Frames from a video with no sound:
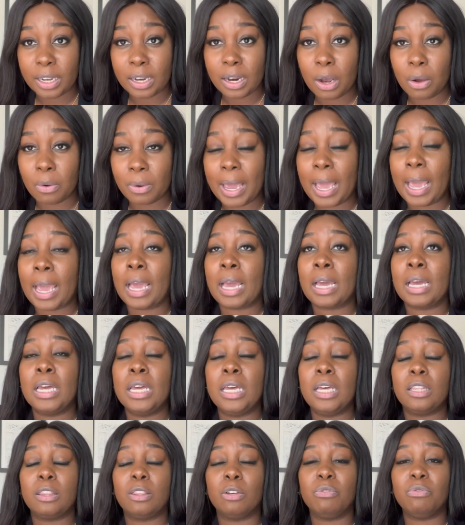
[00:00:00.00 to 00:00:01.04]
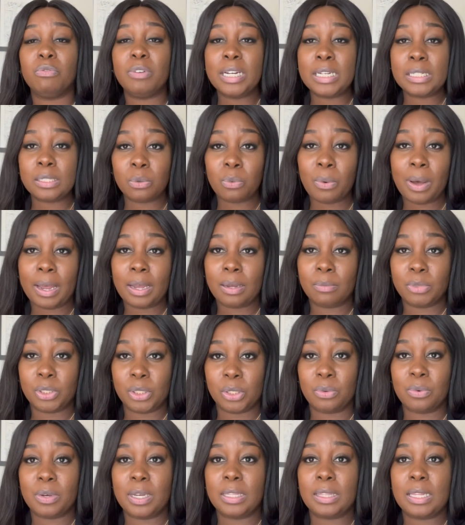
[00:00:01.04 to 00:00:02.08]
Okay, the reason why I'm
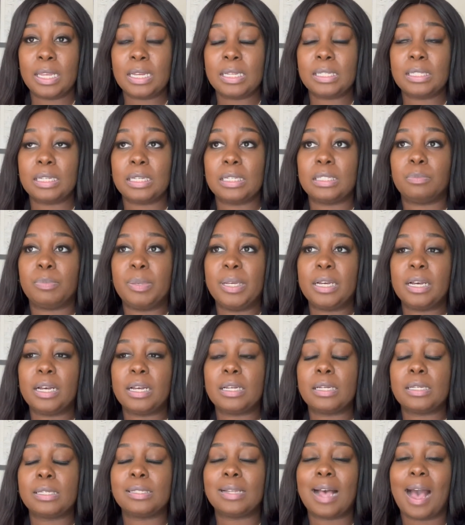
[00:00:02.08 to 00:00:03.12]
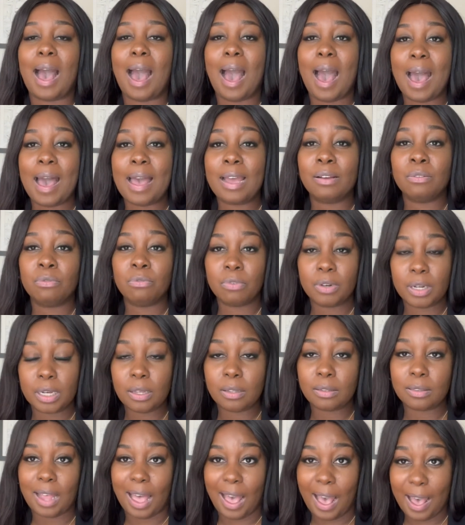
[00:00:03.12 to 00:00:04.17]
doing this is because I
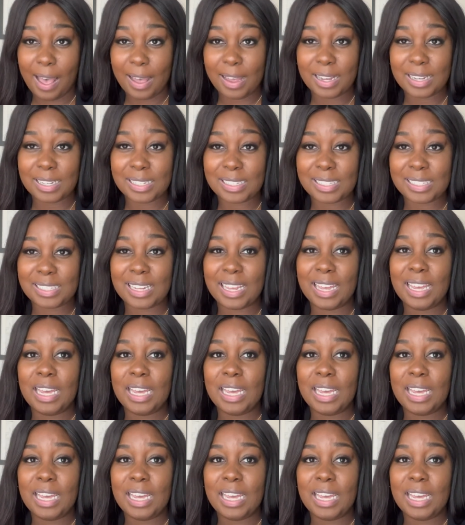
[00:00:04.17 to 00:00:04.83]
realize